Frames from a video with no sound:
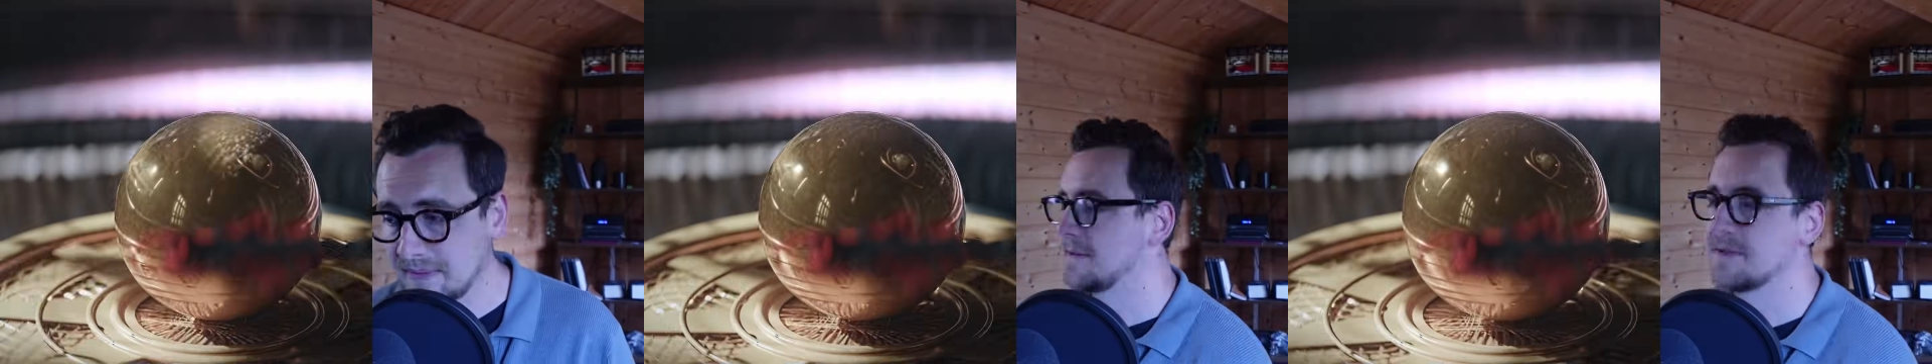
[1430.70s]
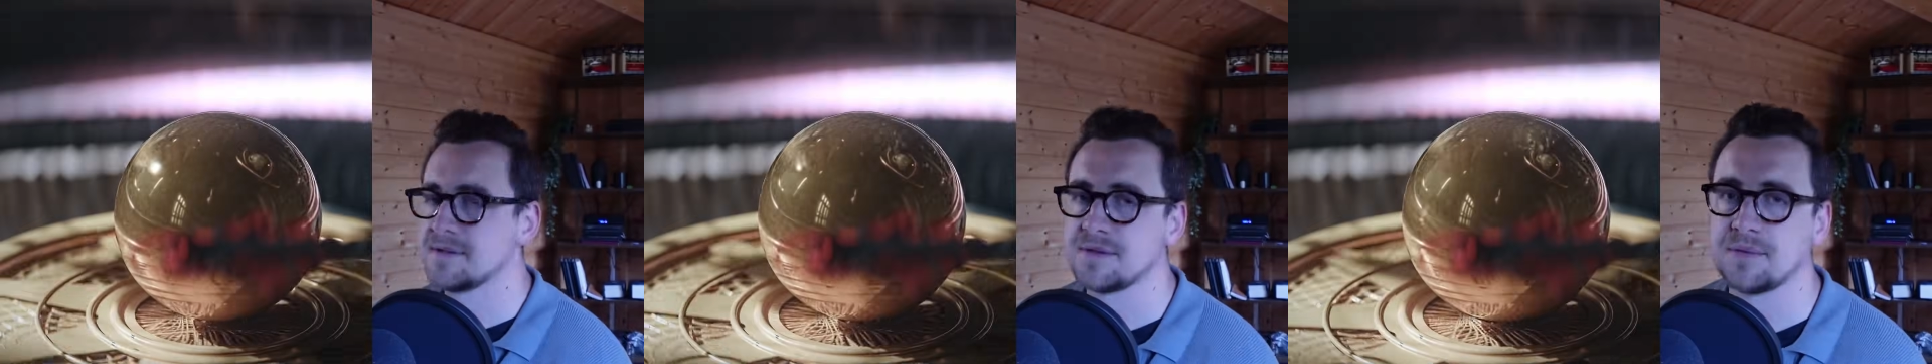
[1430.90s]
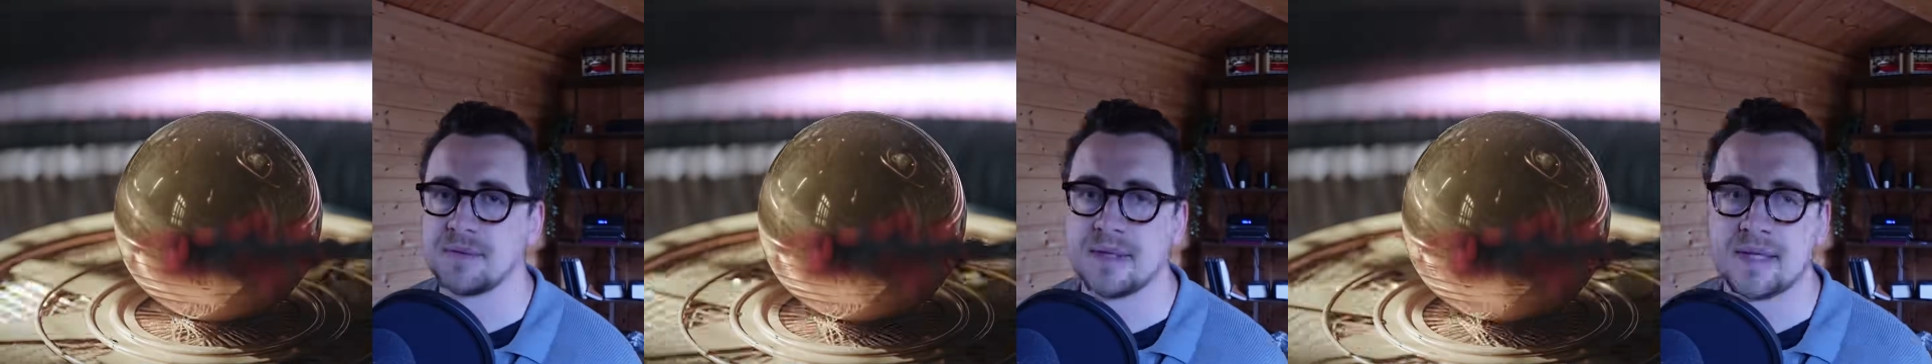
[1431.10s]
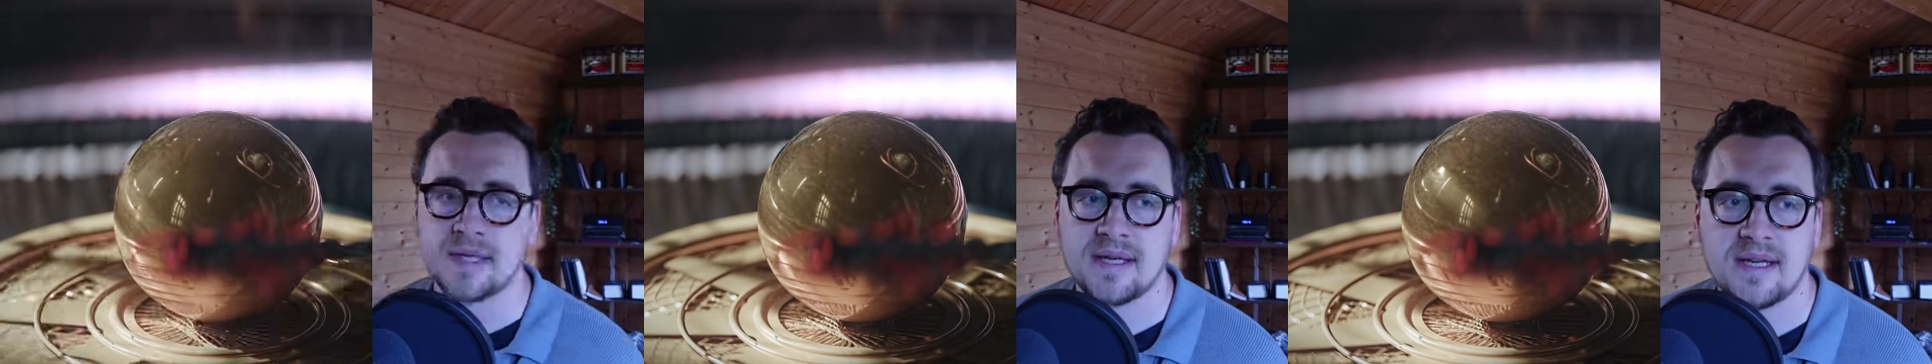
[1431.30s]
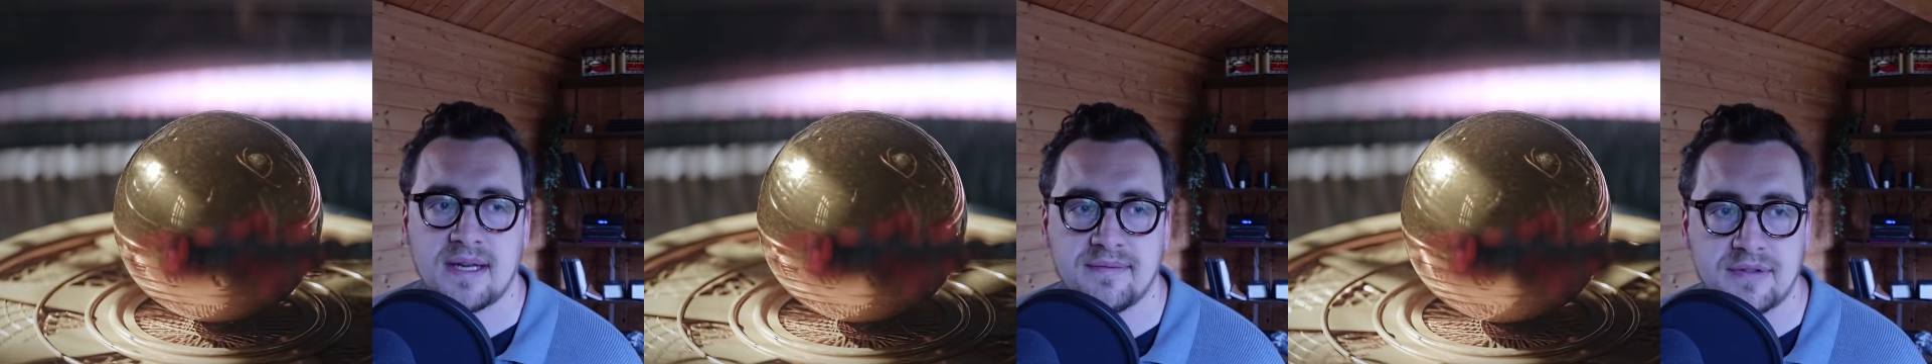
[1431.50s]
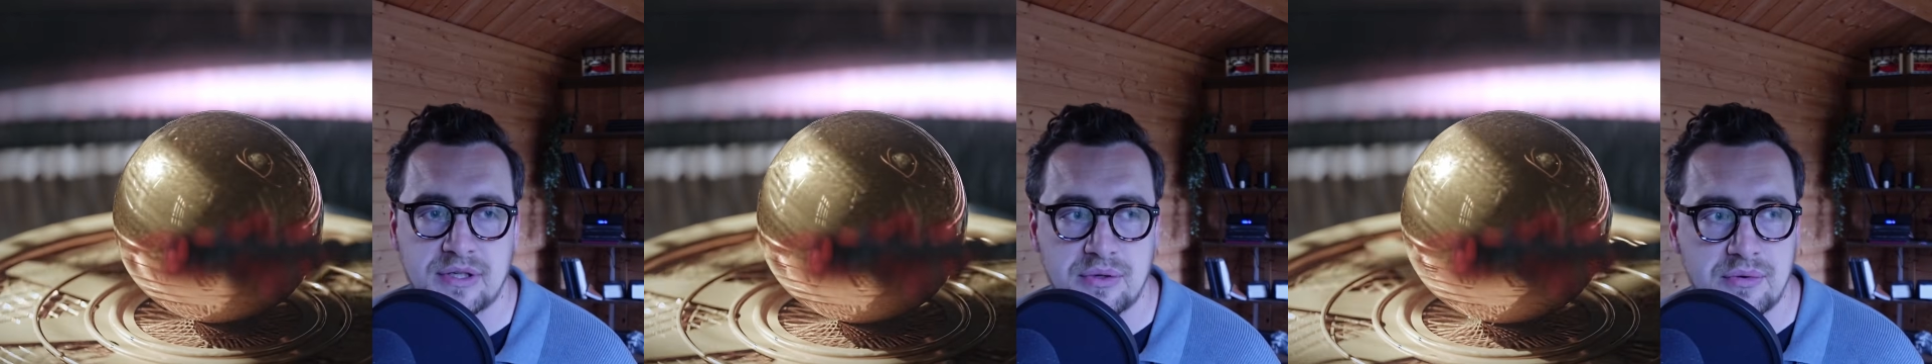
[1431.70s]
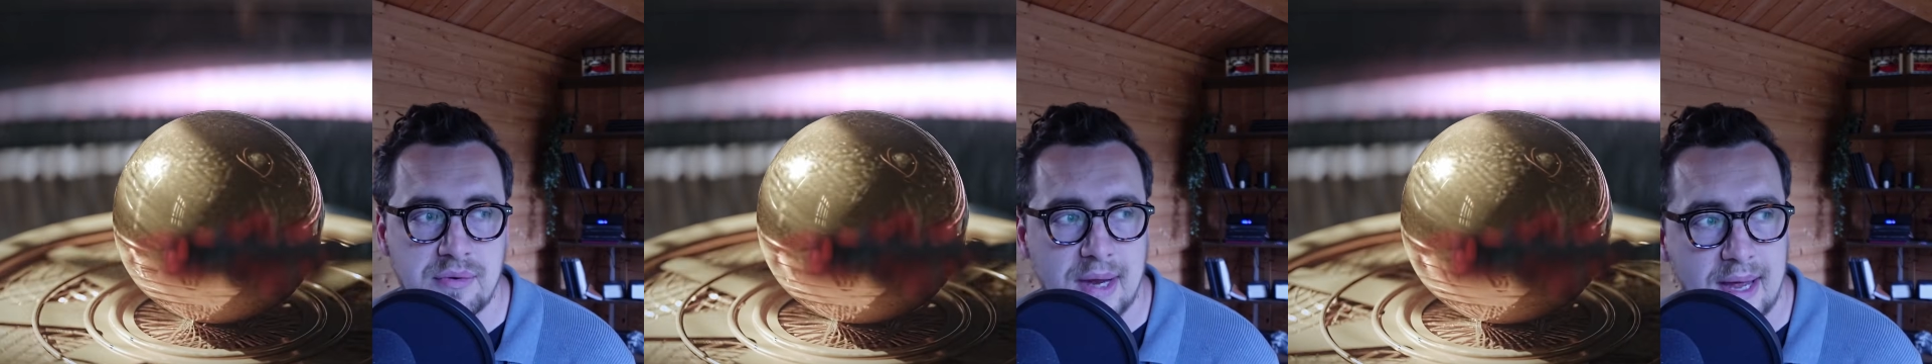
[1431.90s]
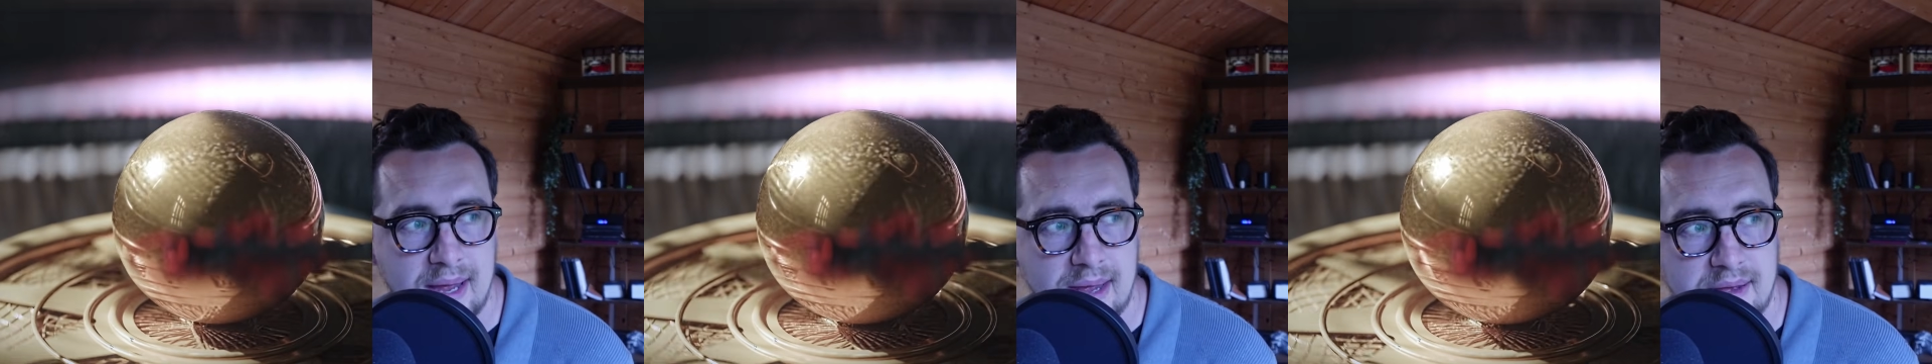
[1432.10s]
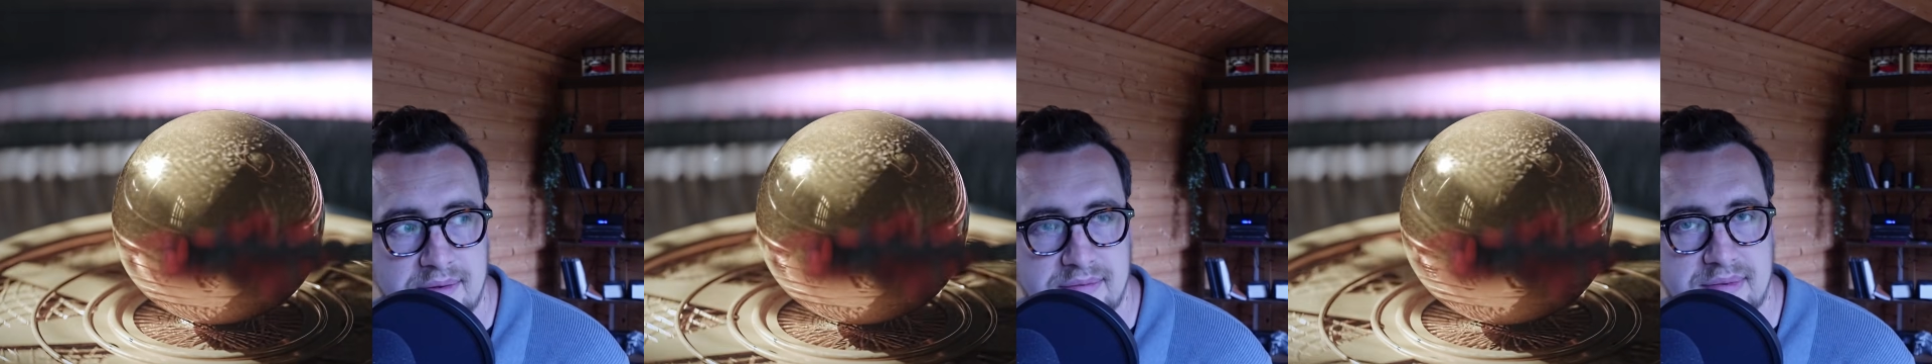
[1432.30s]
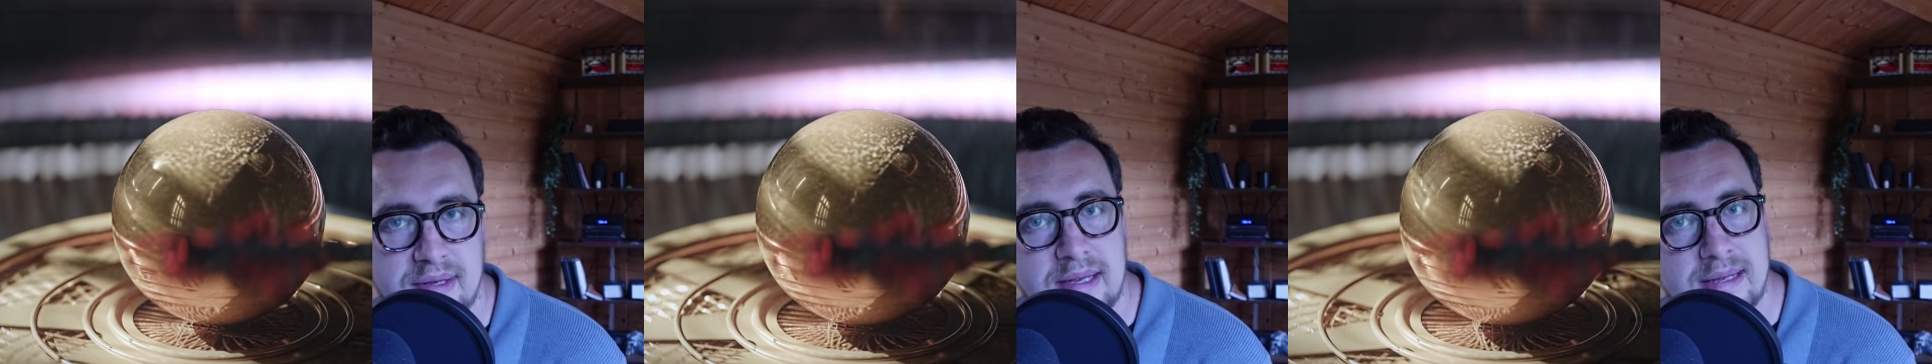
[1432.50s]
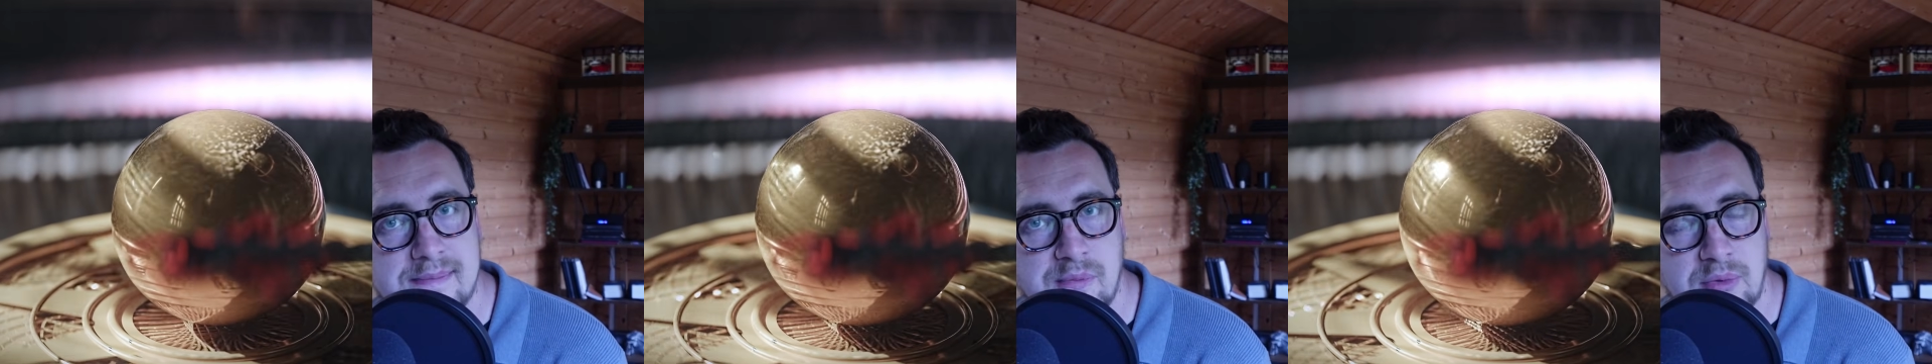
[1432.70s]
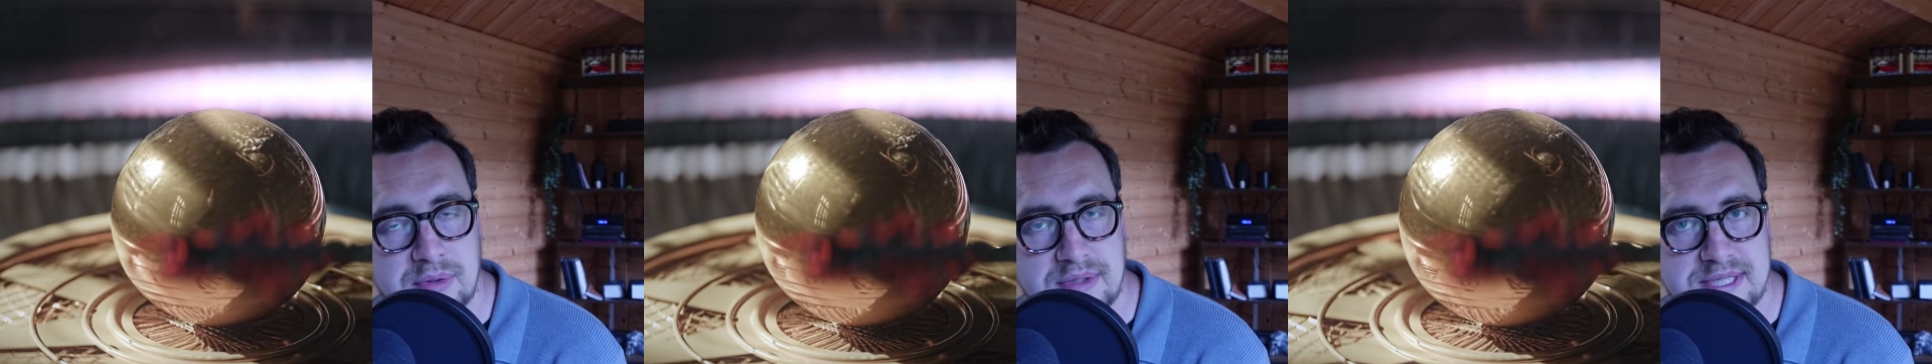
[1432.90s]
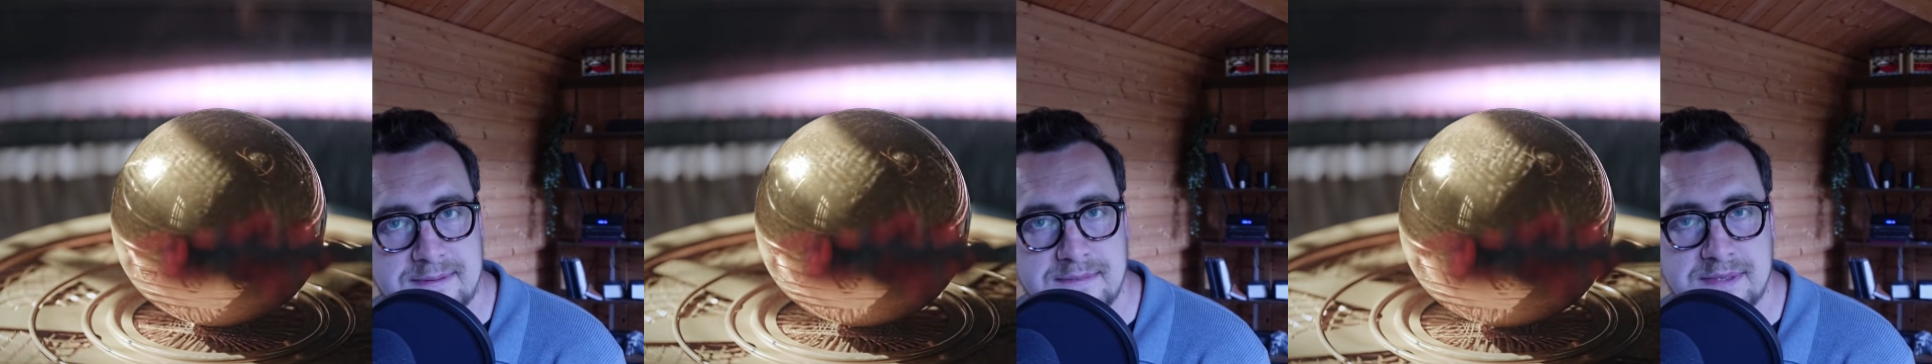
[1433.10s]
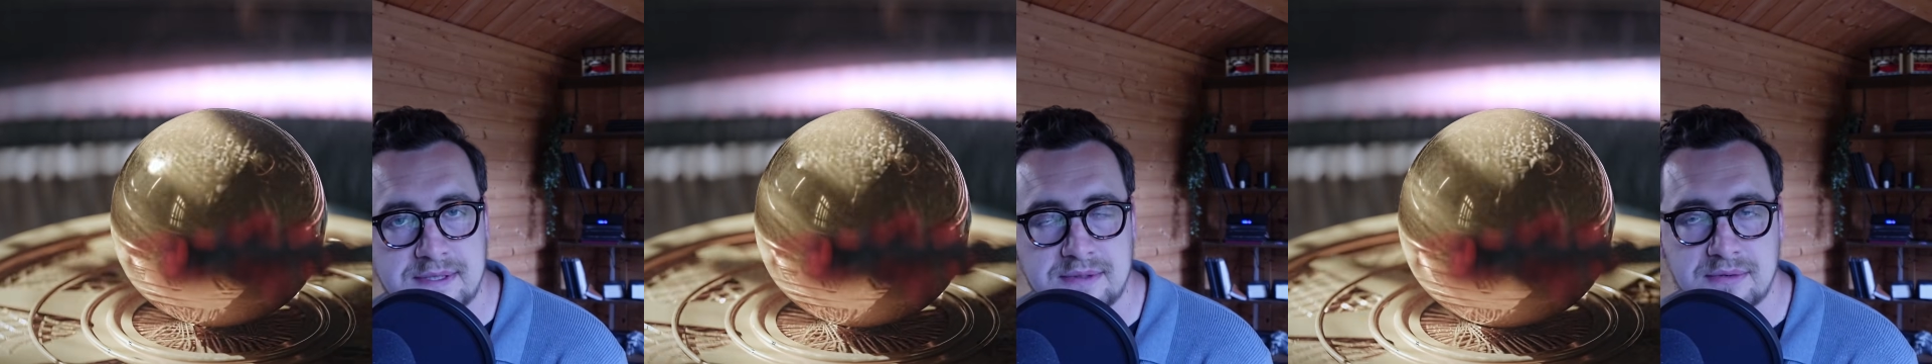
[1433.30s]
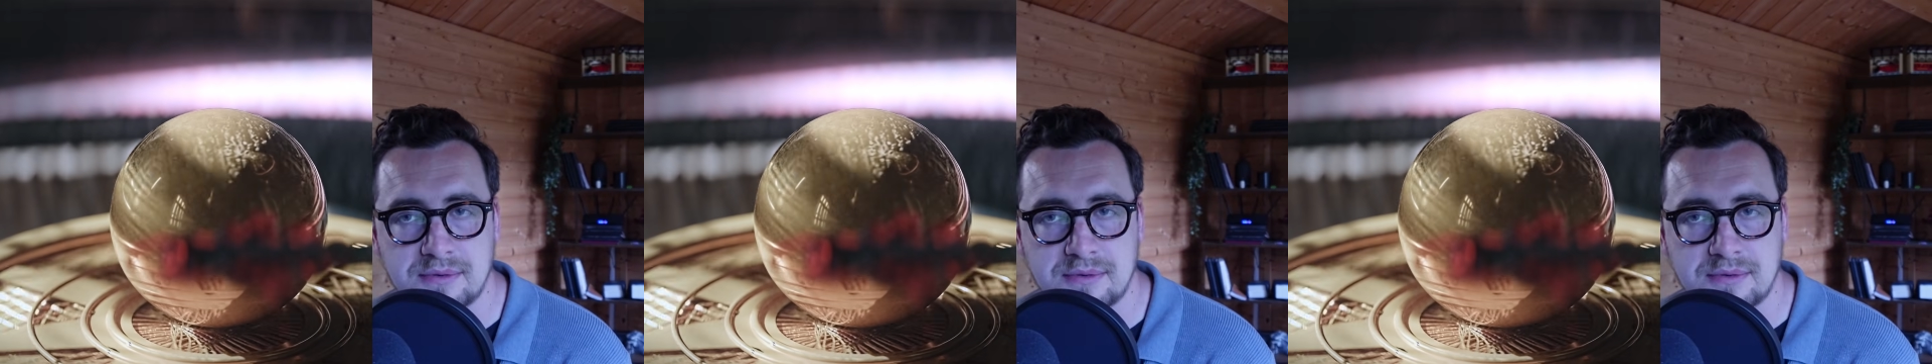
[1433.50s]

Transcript: So if you have any more tips,